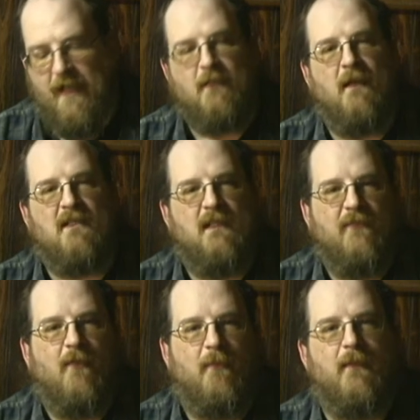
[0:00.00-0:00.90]

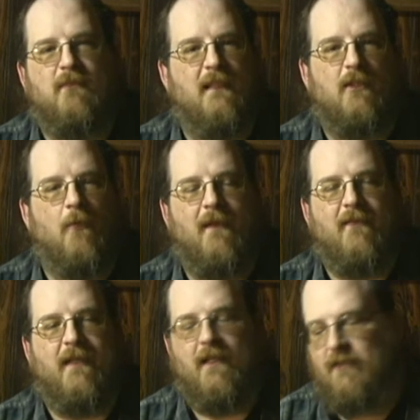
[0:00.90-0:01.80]
especially from people that don't make
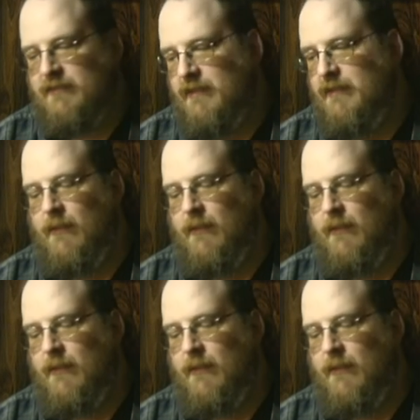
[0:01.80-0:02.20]
videos.